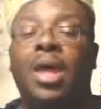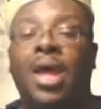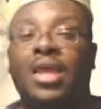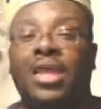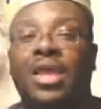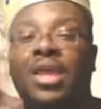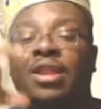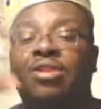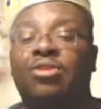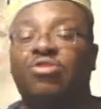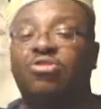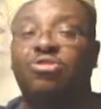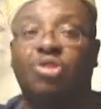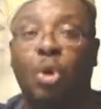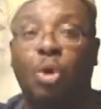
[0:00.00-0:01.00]
Again, there's
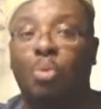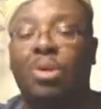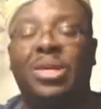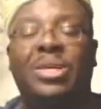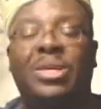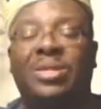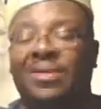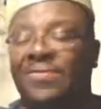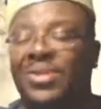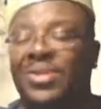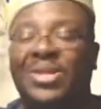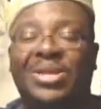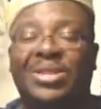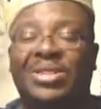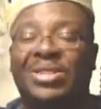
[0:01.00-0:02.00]
so much stuff that
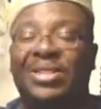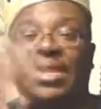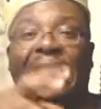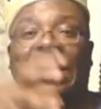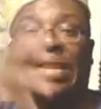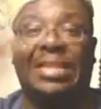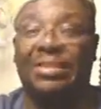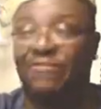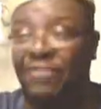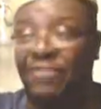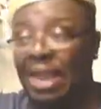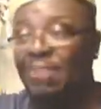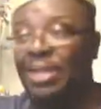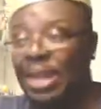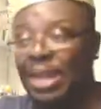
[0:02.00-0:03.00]
they can
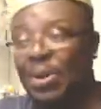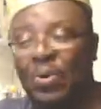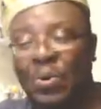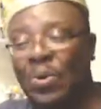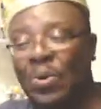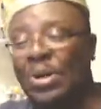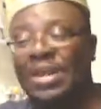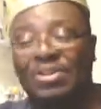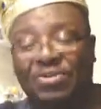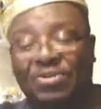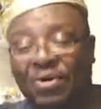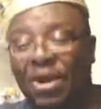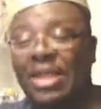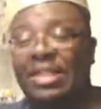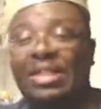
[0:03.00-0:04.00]
develop later on. It's
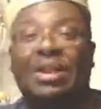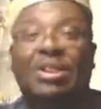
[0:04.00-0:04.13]
crazy.